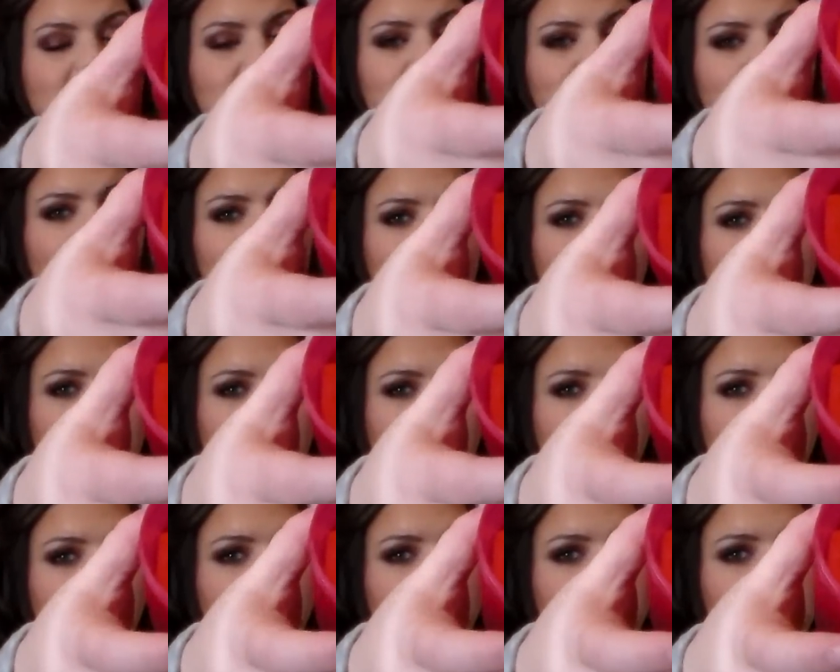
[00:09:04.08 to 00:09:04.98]

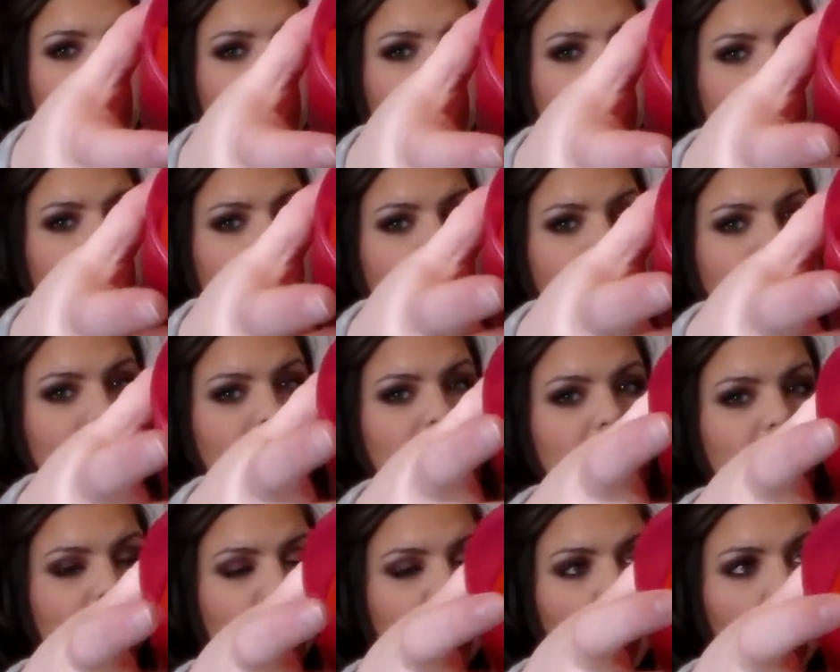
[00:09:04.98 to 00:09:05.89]
some
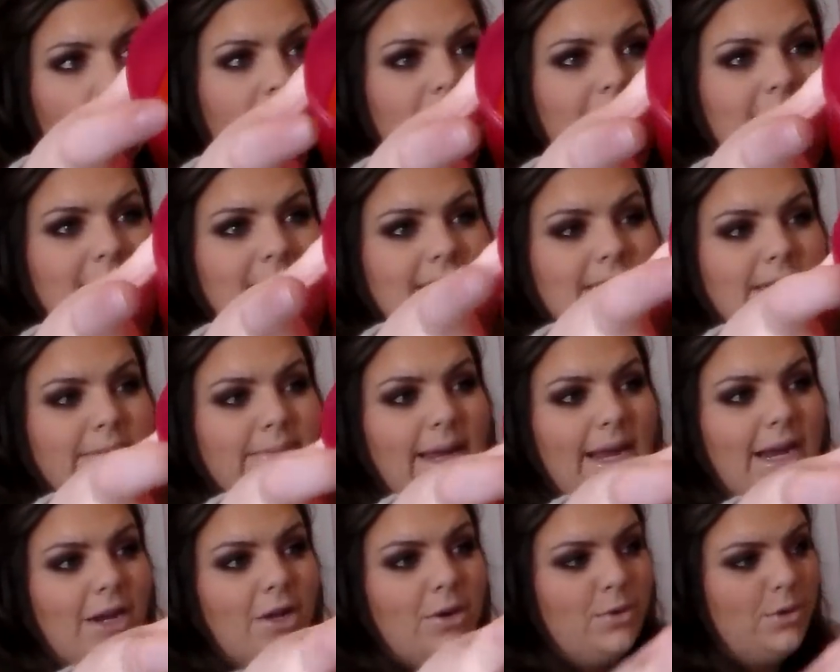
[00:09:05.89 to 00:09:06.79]
garden
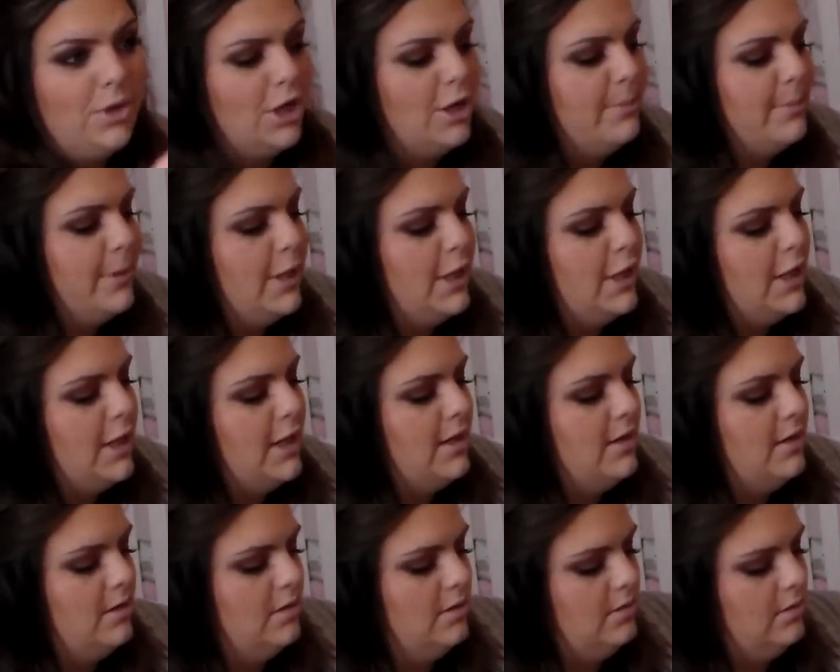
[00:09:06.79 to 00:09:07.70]
tomato
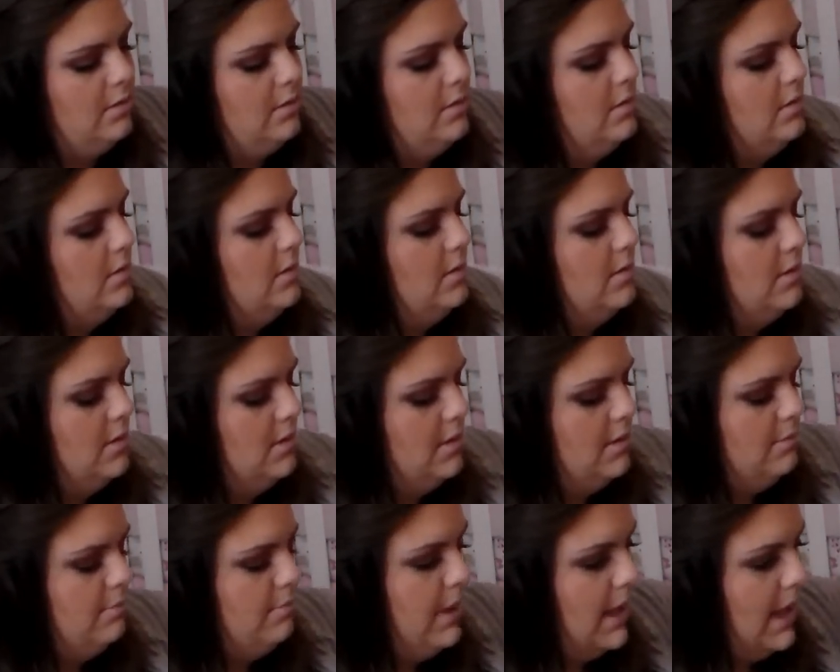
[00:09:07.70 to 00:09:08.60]
Gerber
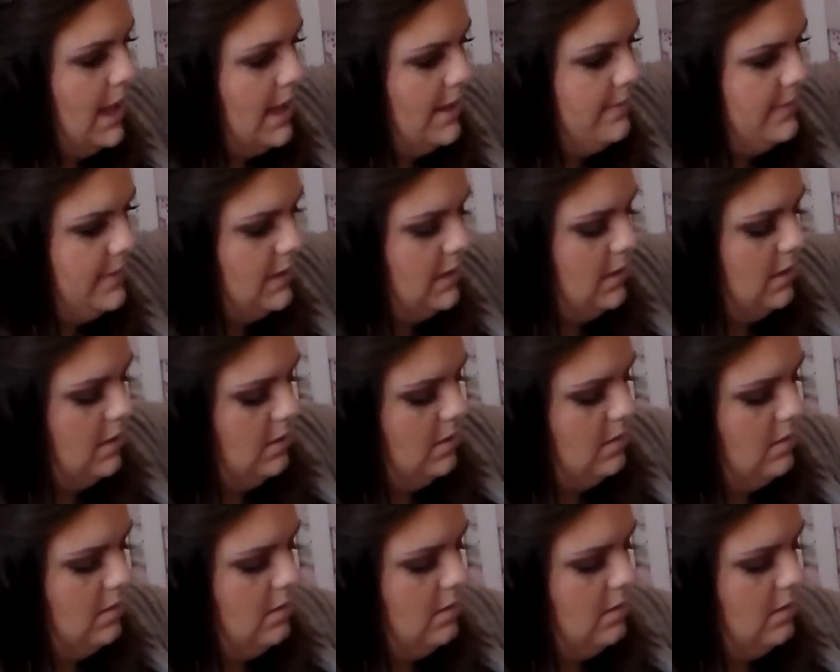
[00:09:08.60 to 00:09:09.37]
puffs.